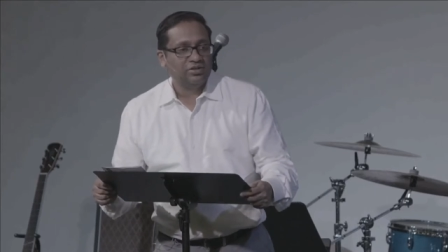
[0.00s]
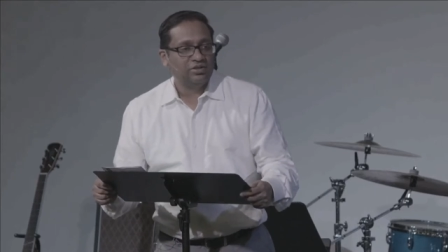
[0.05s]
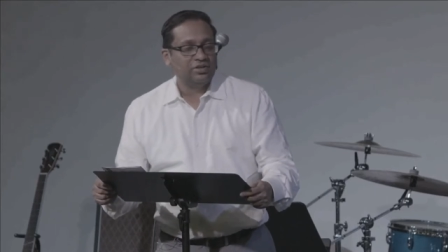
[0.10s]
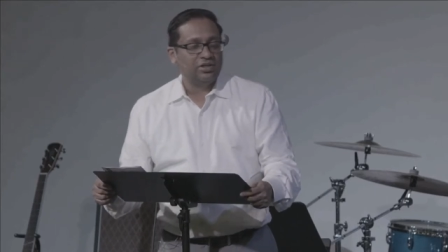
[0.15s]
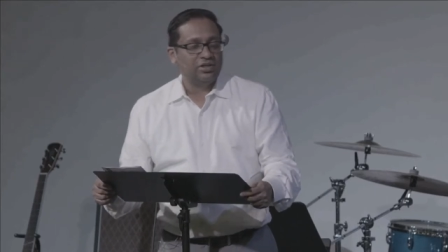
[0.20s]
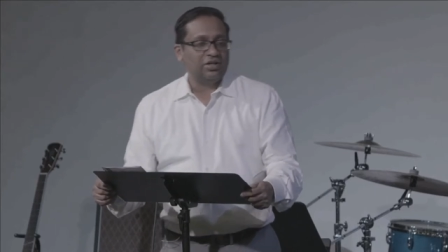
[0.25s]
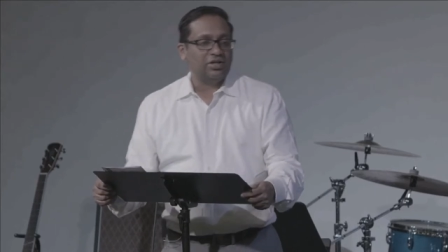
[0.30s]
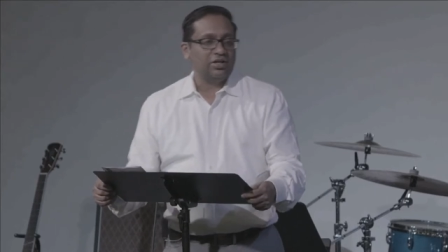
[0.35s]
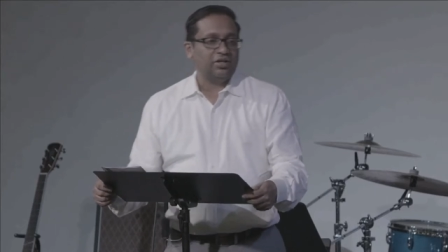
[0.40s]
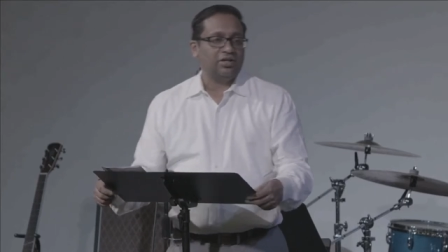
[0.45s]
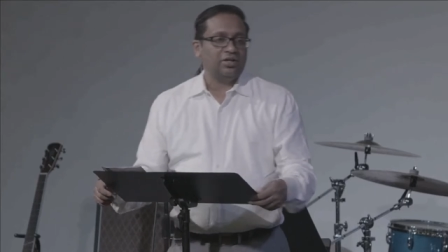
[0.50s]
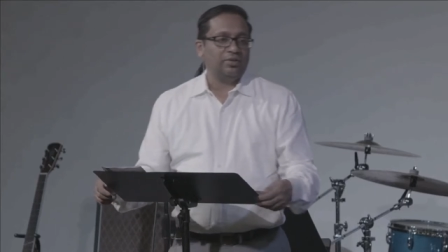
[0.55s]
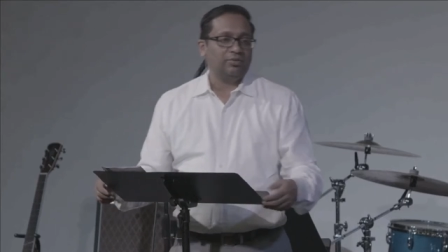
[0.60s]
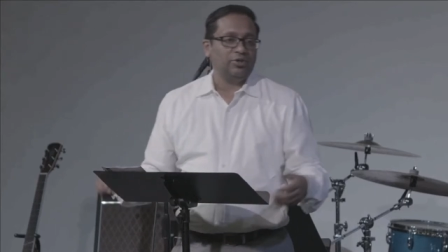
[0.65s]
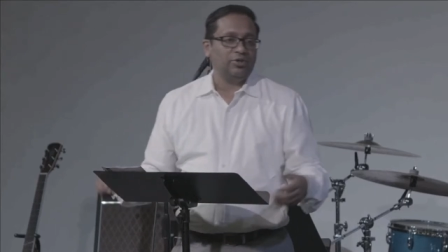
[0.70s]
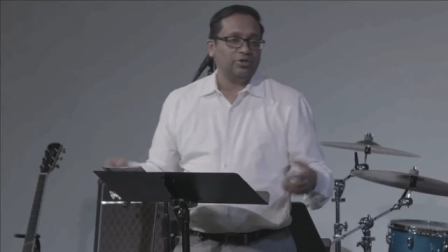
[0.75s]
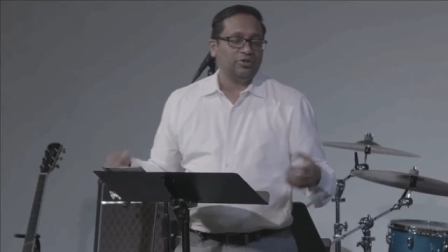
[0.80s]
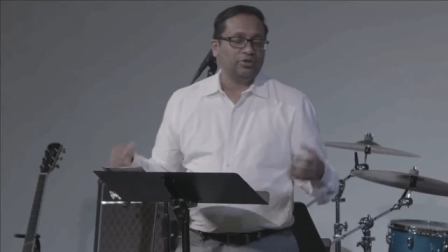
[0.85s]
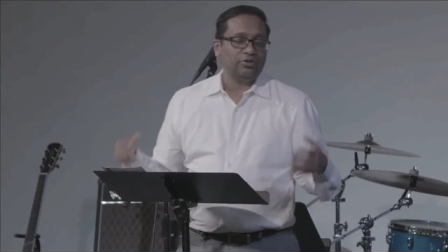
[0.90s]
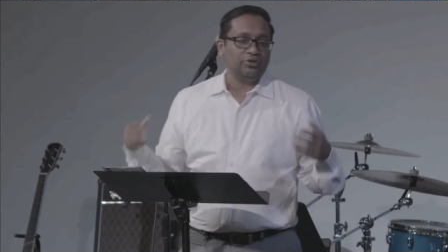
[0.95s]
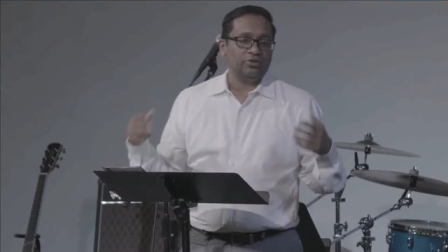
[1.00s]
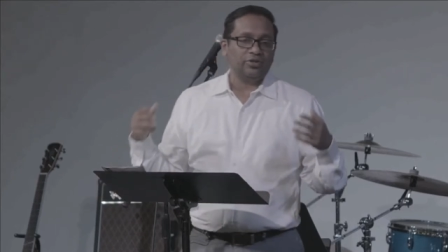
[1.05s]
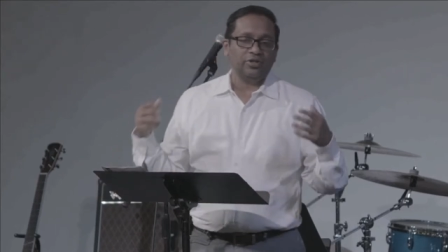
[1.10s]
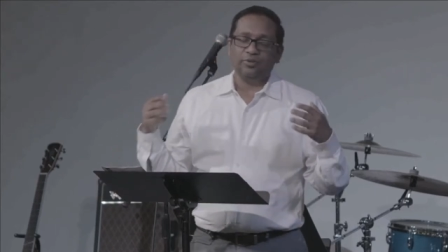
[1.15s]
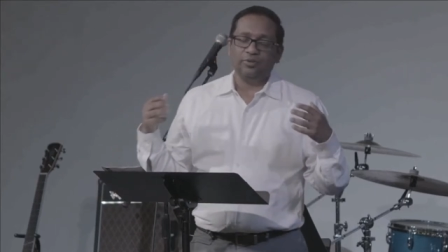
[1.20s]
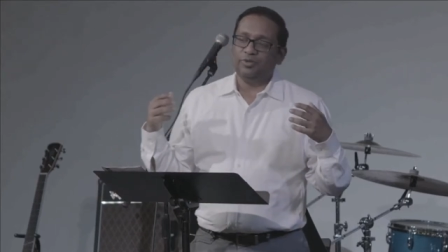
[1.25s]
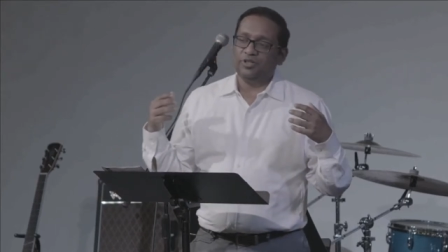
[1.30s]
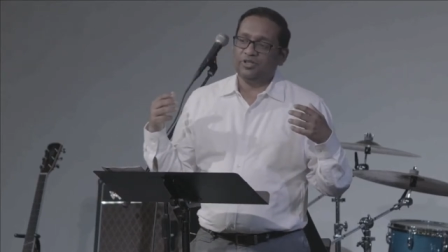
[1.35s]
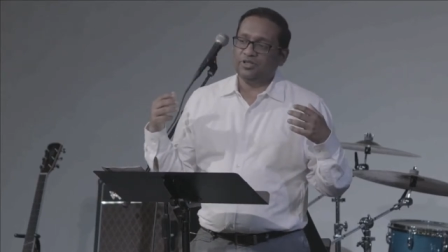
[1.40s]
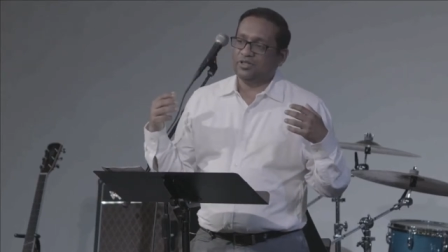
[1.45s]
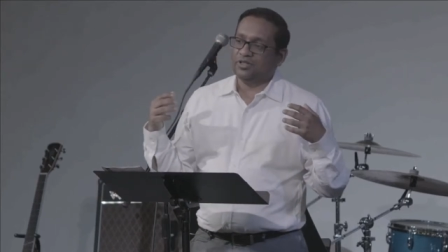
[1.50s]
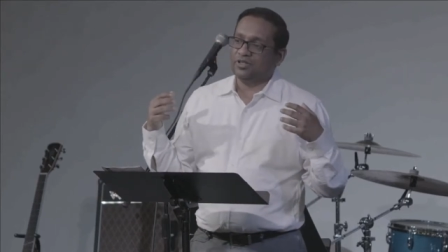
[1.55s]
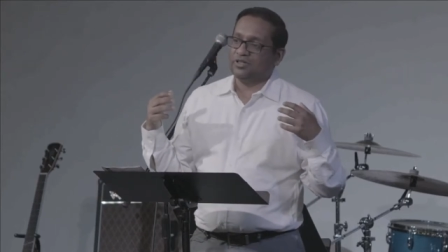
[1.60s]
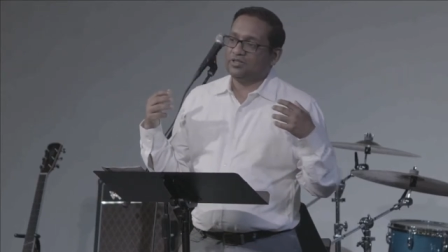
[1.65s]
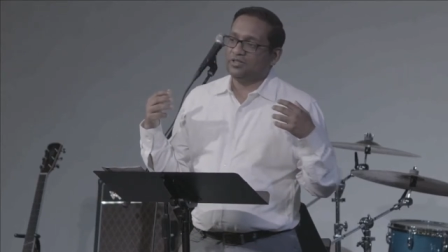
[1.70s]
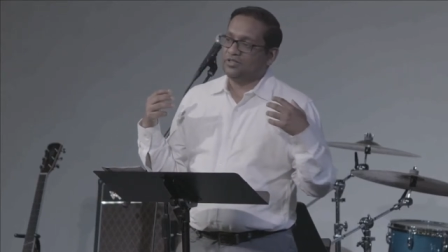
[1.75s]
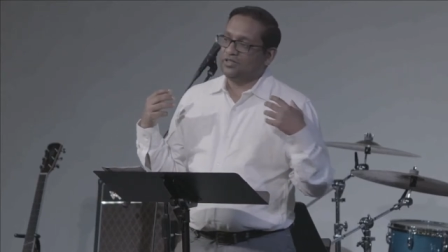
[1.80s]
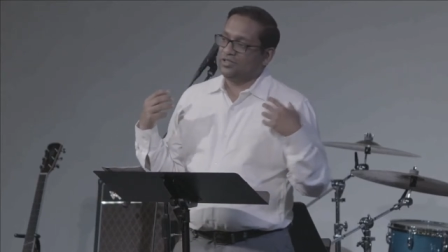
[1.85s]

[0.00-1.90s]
God. I'm your glory because